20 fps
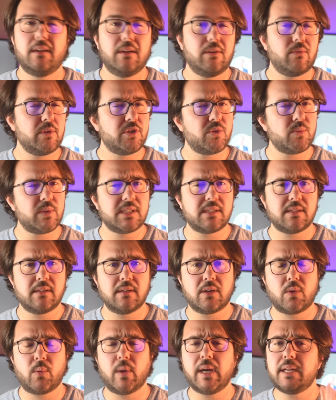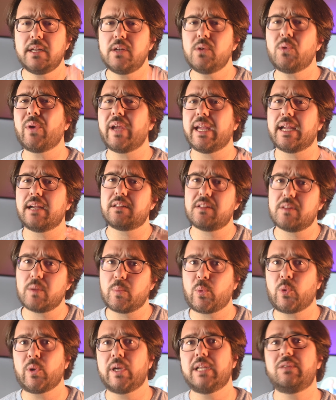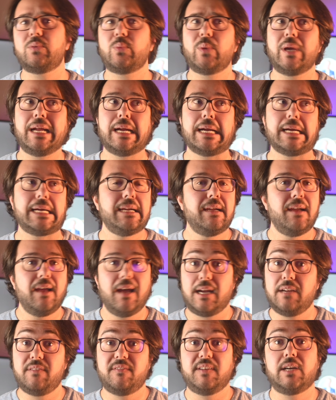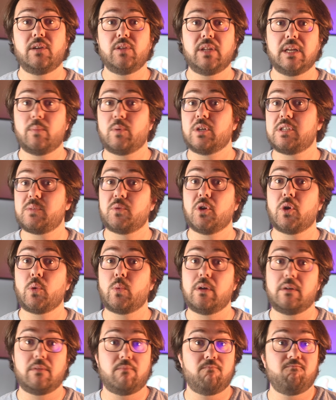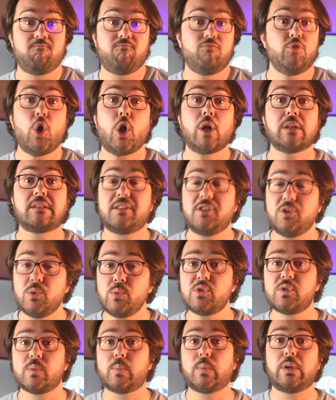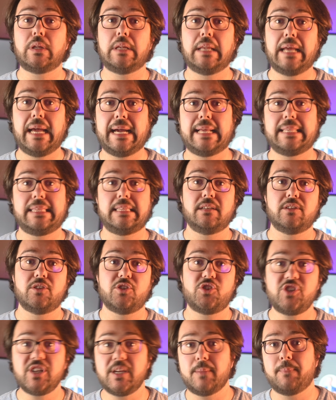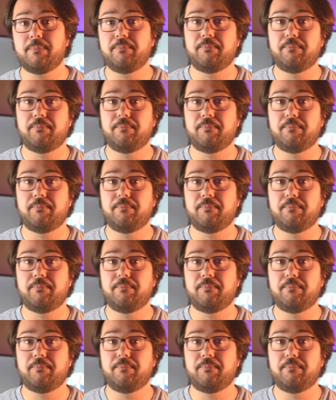which was quite annoying to the point where I found the AirPods Pro were not usable at the gym.